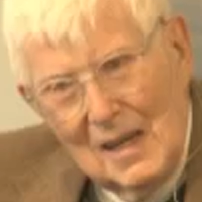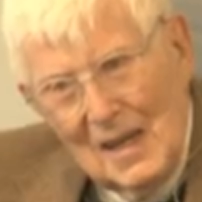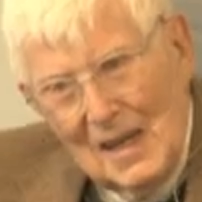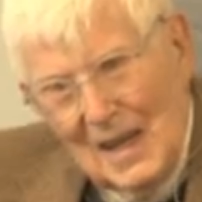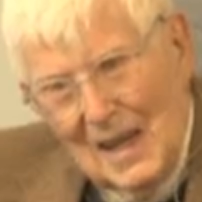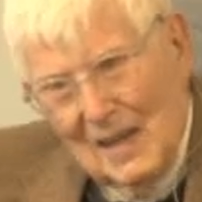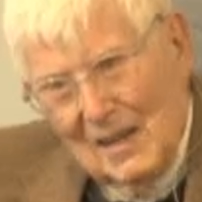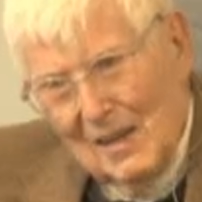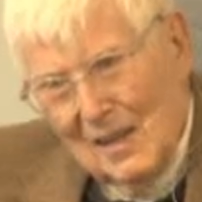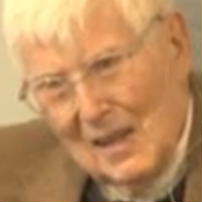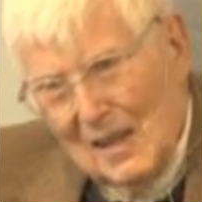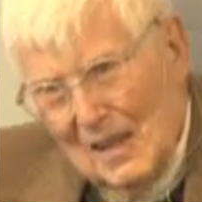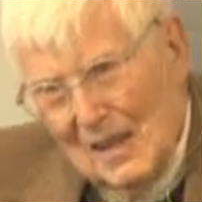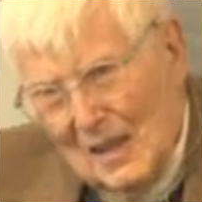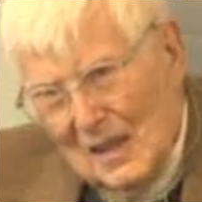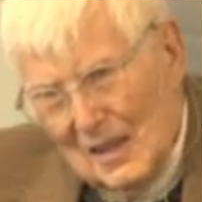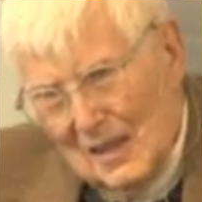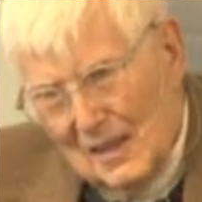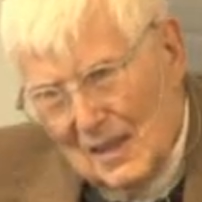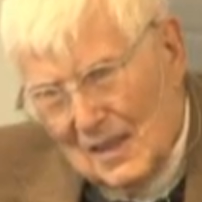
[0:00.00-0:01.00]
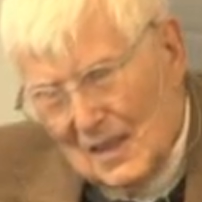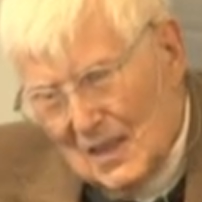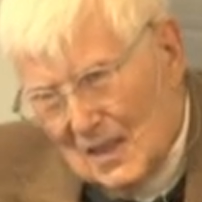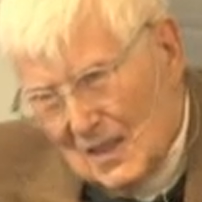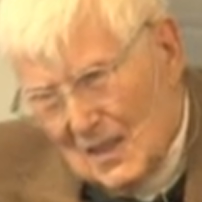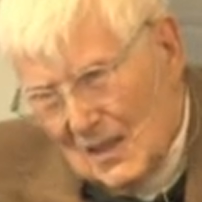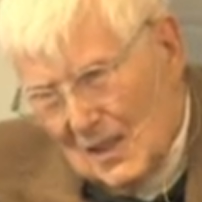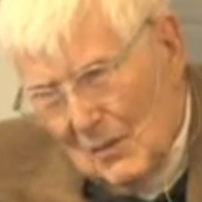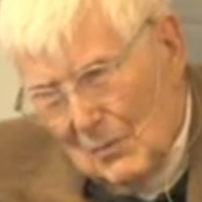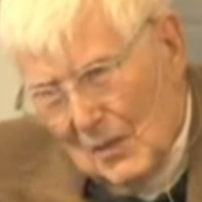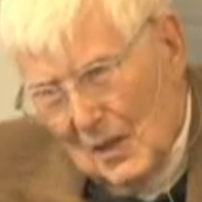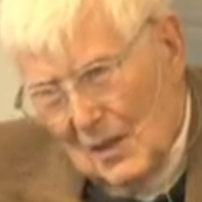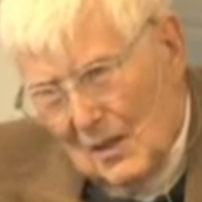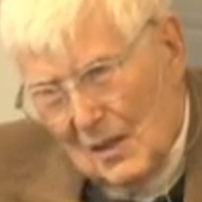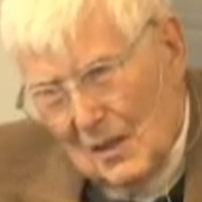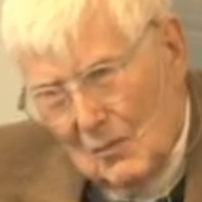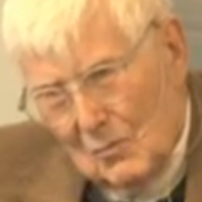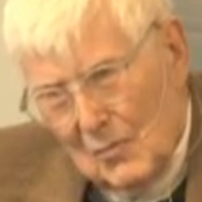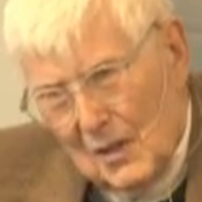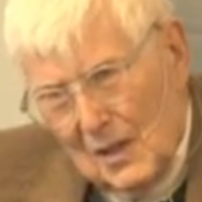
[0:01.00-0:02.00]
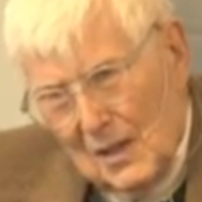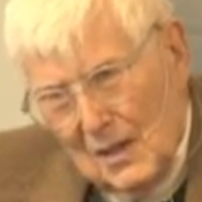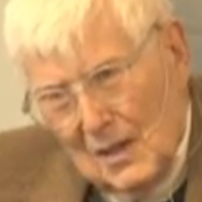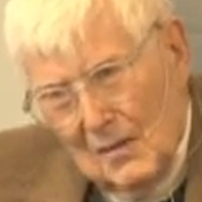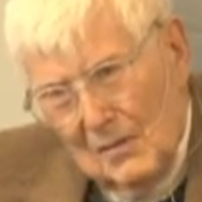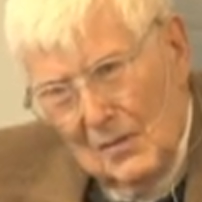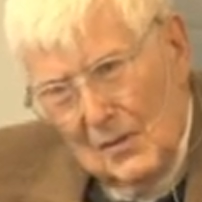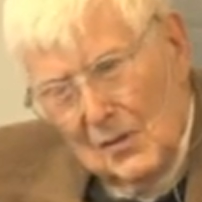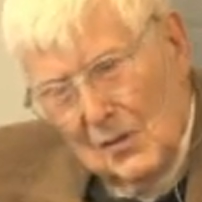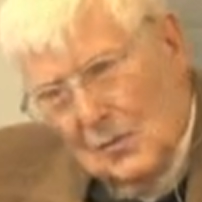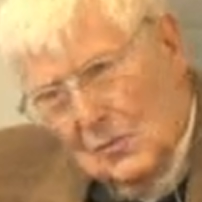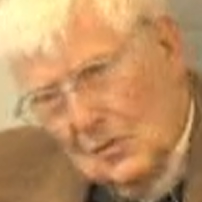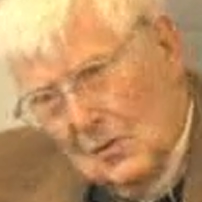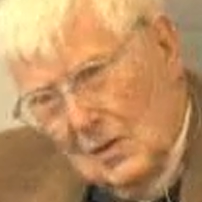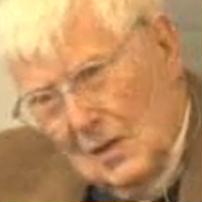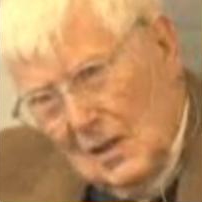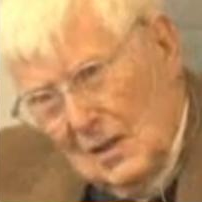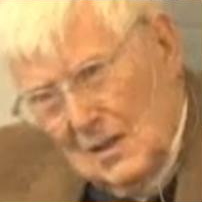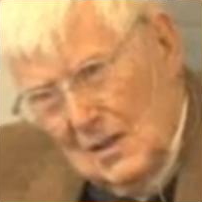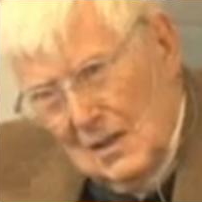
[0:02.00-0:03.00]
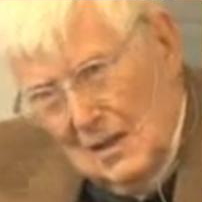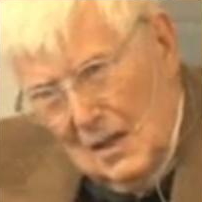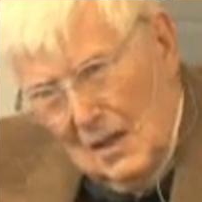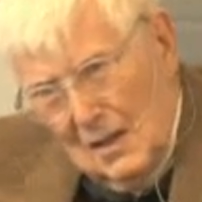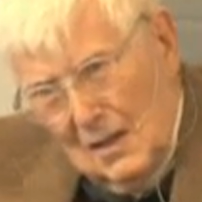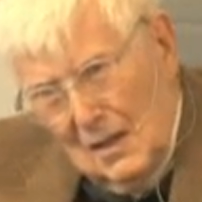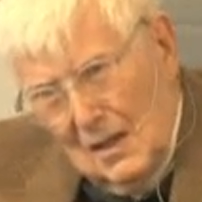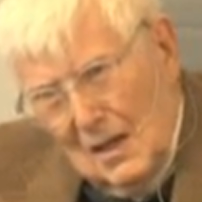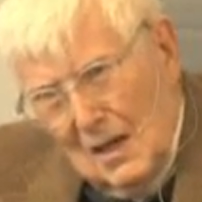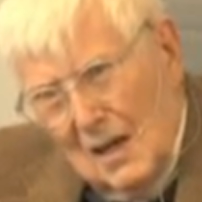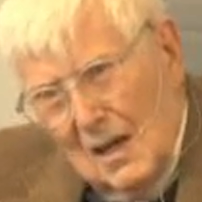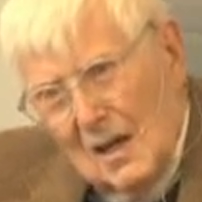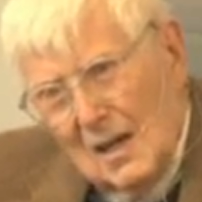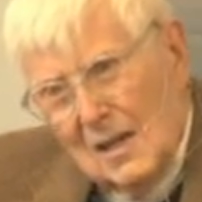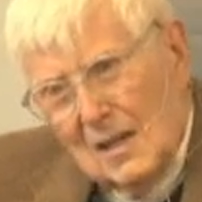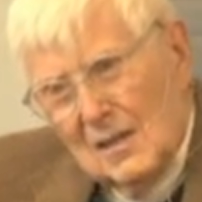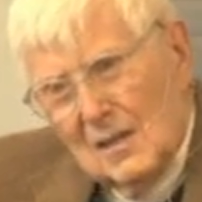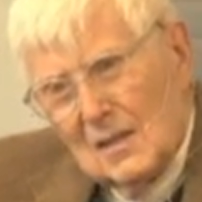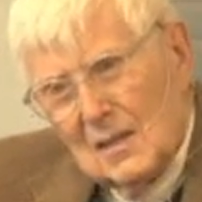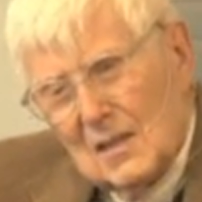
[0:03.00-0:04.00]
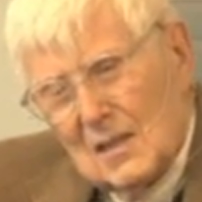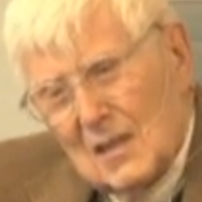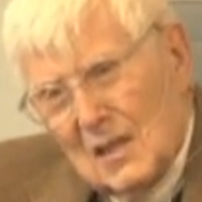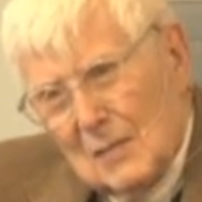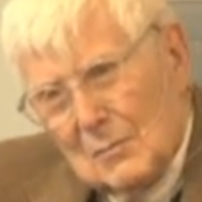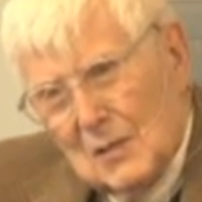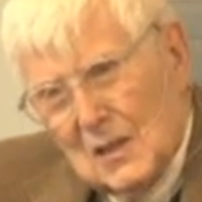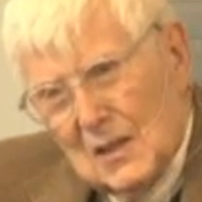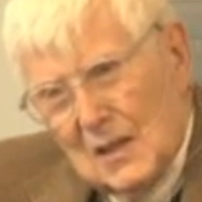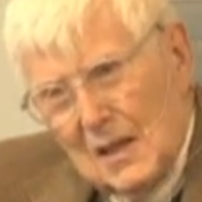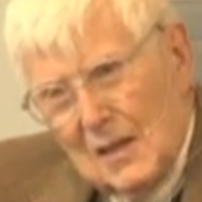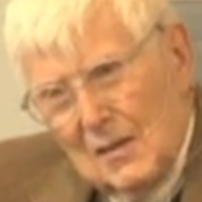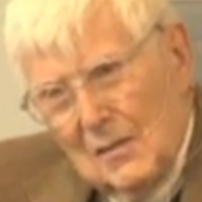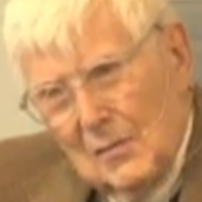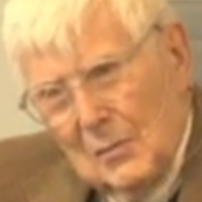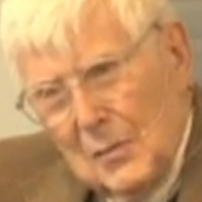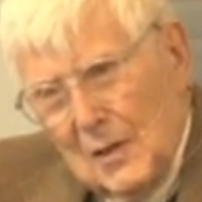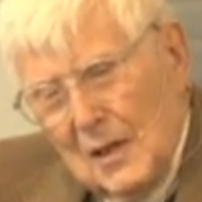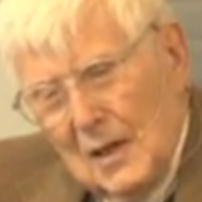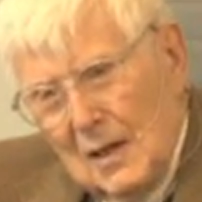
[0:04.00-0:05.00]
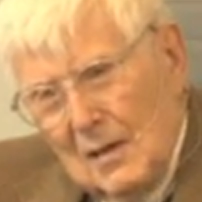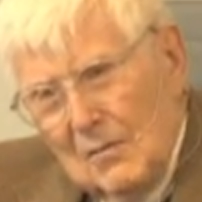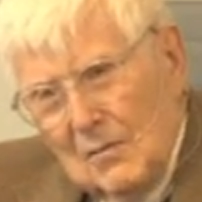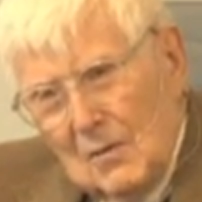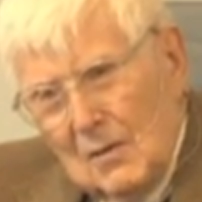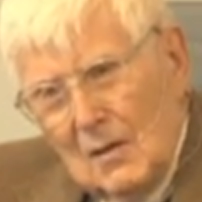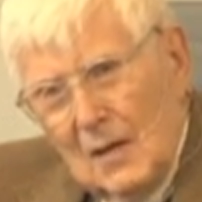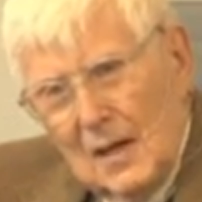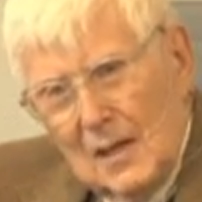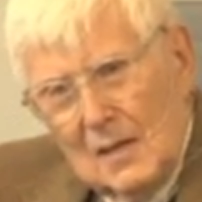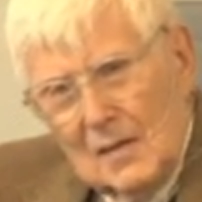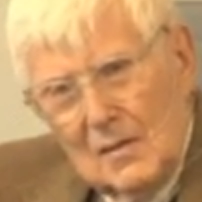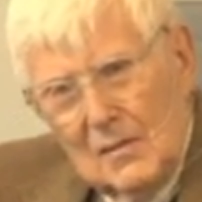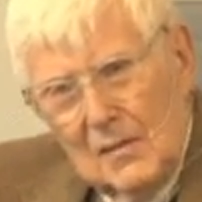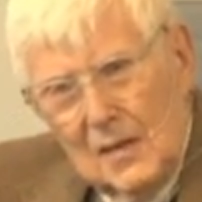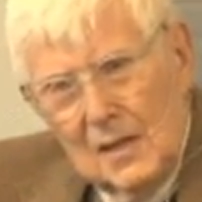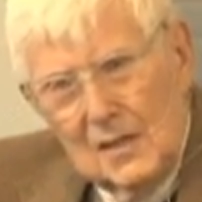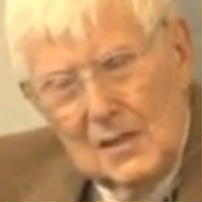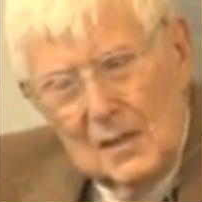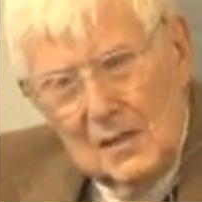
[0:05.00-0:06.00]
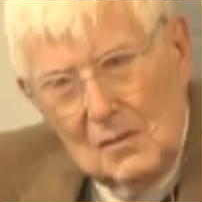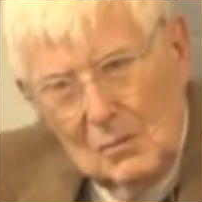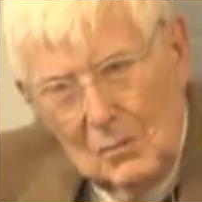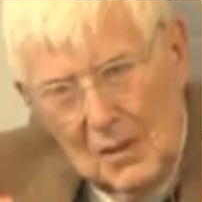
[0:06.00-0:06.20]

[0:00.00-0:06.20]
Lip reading: And this is something that we have used as a kind of subset of behavioral activation.